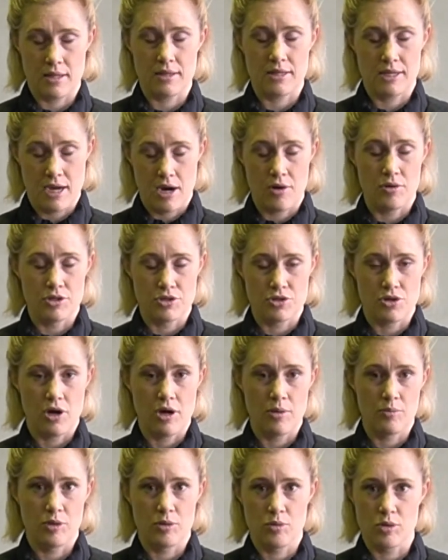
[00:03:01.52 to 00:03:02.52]
current
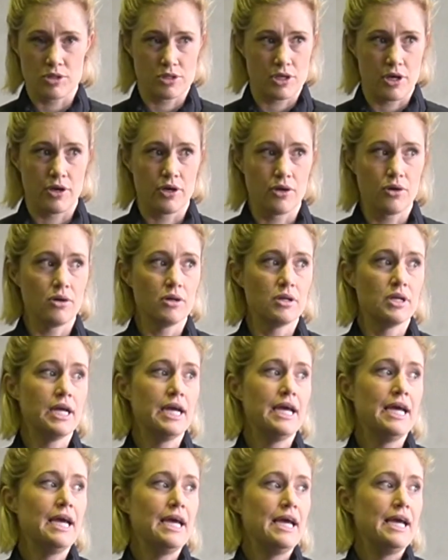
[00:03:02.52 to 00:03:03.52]
time with what's going on,
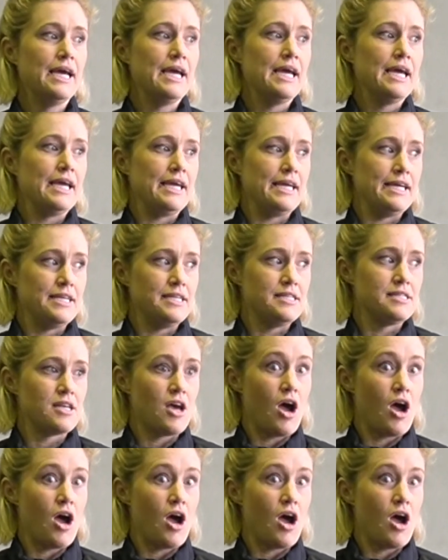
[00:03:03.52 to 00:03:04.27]
is